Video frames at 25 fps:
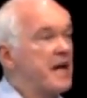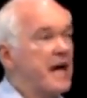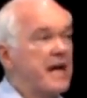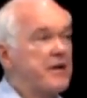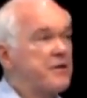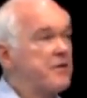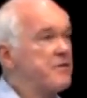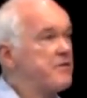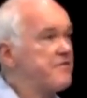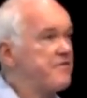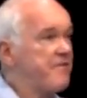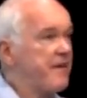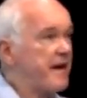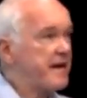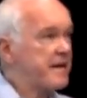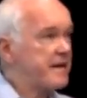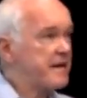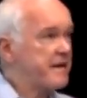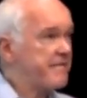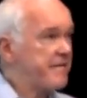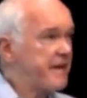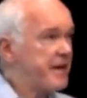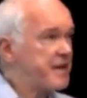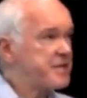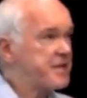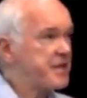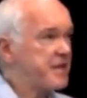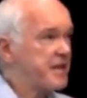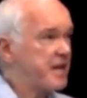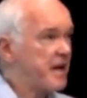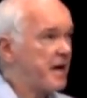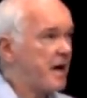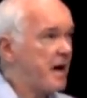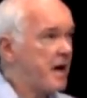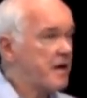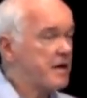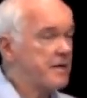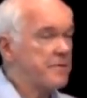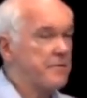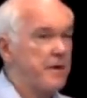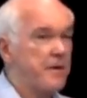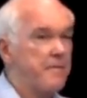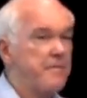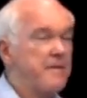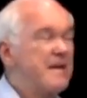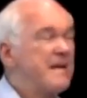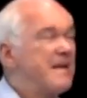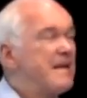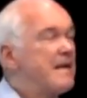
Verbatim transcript: I couldn't find Kaveci in Ankara.